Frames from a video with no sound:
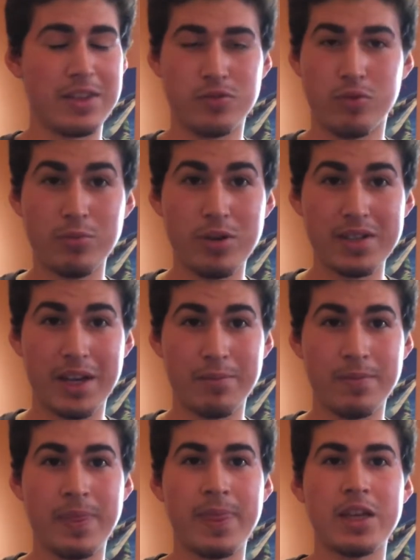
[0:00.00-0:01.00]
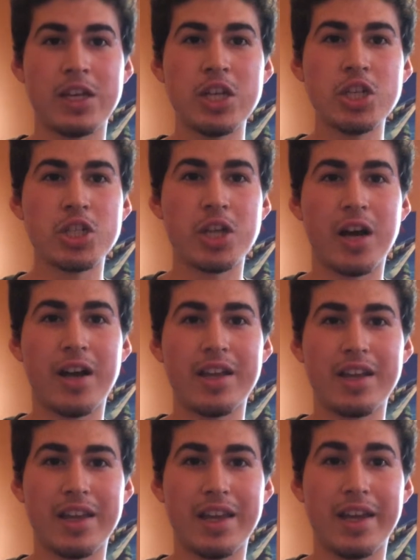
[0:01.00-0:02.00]
one more time, he shot
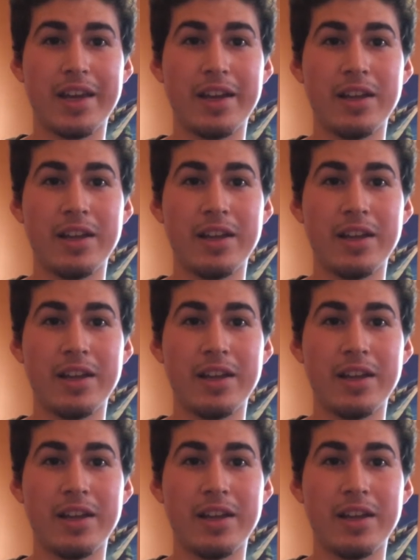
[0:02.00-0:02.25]
in,